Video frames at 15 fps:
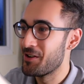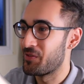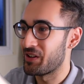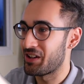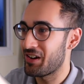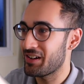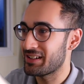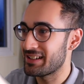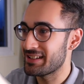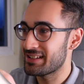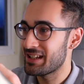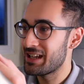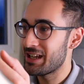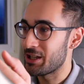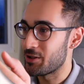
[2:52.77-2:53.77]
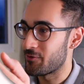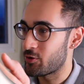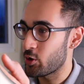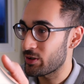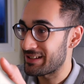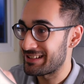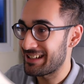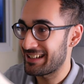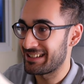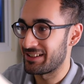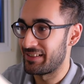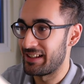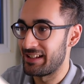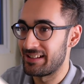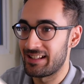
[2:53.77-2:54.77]
Regardless, you've got 6
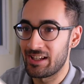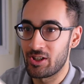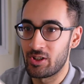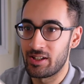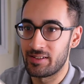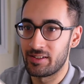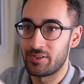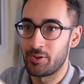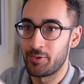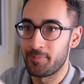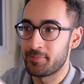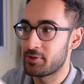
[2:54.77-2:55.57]
of these that you need to do.